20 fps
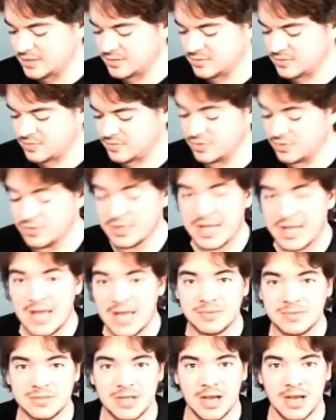in the
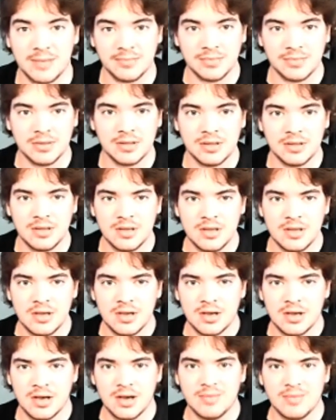US through
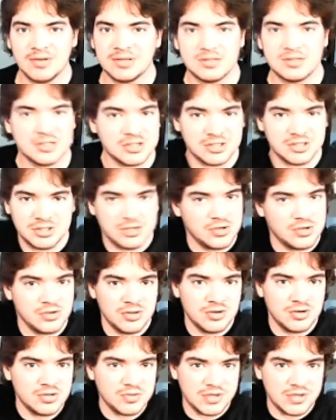GameStop.
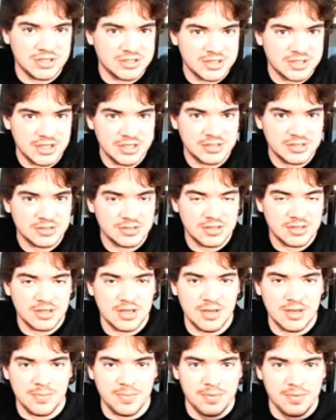It's just two little
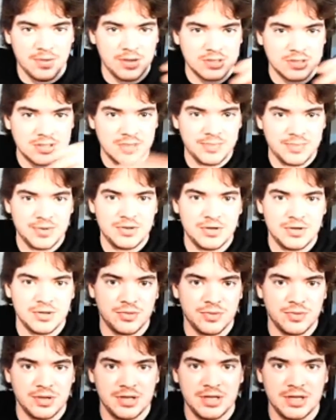joysticks. It
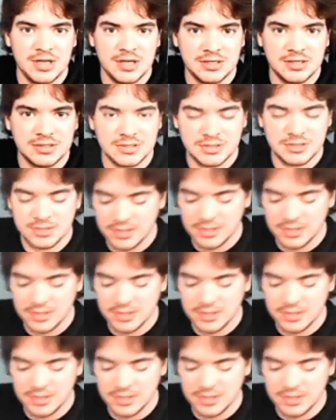hooks up into your